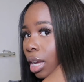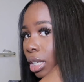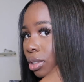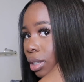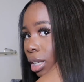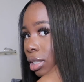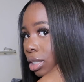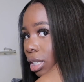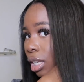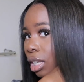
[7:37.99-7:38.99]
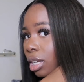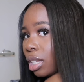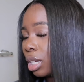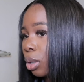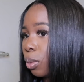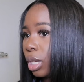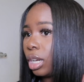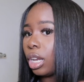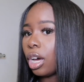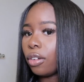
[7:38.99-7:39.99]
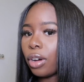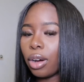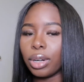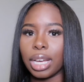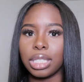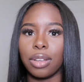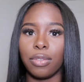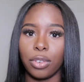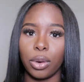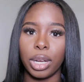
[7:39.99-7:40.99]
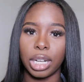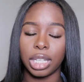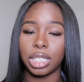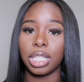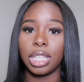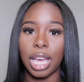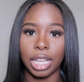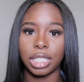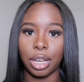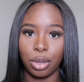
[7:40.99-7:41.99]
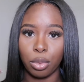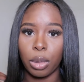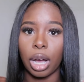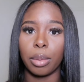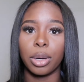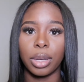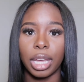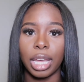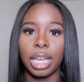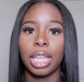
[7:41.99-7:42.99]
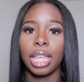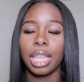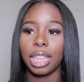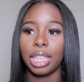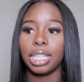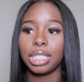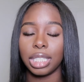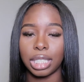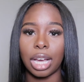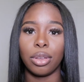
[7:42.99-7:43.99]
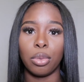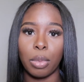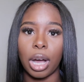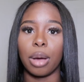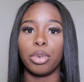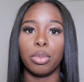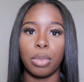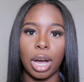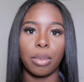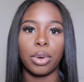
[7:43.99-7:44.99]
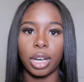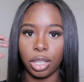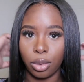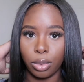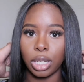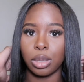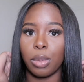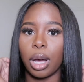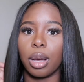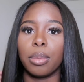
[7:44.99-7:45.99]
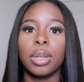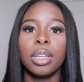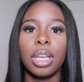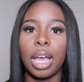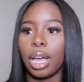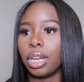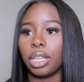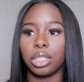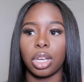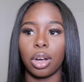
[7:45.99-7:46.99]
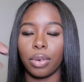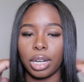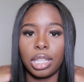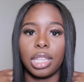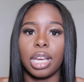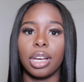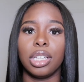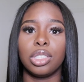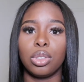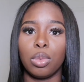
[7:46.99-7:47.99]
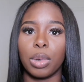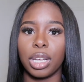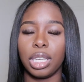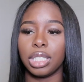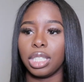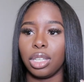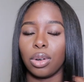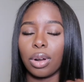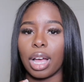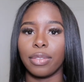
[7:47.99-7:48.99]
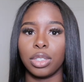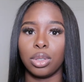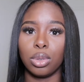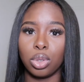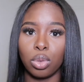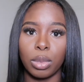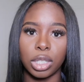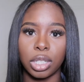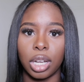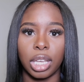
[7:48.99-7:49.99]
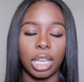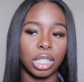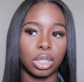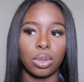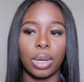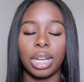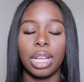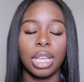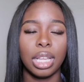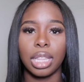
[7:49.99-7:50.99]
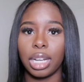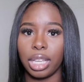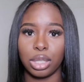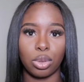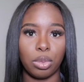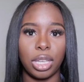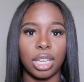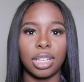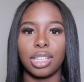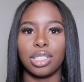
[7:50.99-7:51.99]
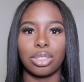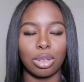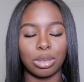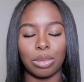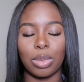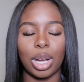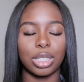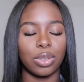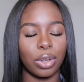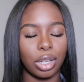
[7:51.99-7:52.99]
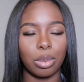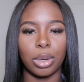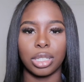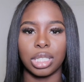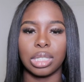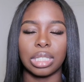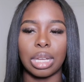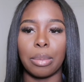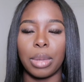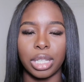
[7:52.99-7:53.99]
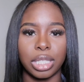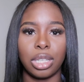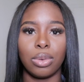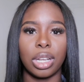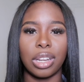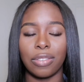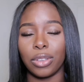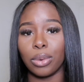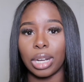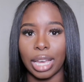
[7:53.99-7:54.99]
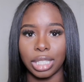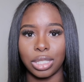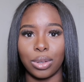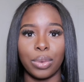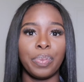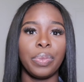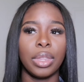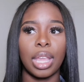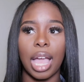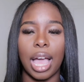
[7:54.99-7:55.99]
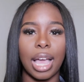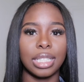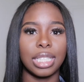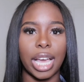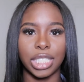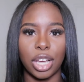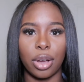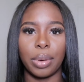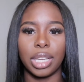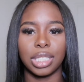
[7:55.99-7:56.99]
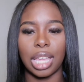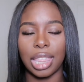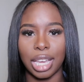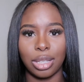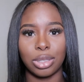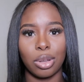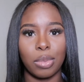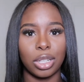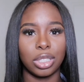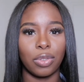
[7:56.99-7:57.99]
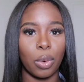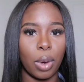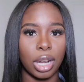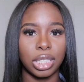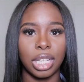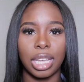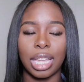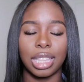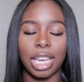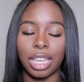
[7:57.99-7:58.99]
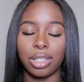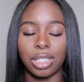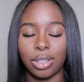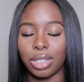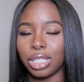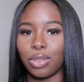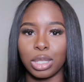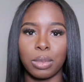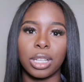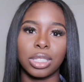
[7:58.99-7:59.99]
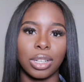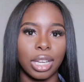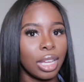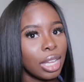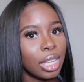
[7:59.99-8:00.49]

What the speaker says: As you can see, we love how nice and flowy it is. That's how you bob, okay? This is how you bob. You bob with a UNice bob, and it's already there. It's super easy. You don't have to do too much cutting into it. The links will be in the description box for you to purchase this amazing unit if you would like to. And as always, thank you so much for watching, and thank you to UNice for sponsoring